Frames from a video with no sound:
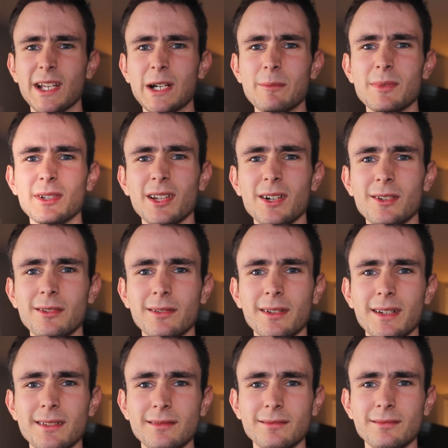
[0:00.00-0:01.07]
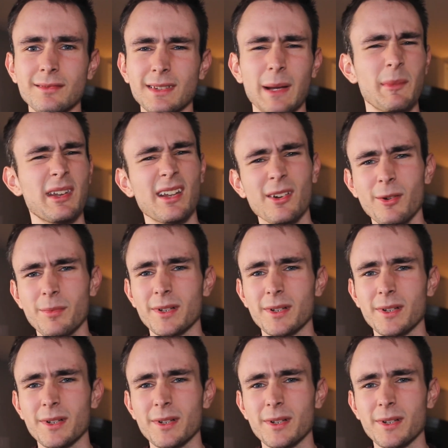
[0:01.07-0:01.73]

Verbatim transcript: down below and let me know,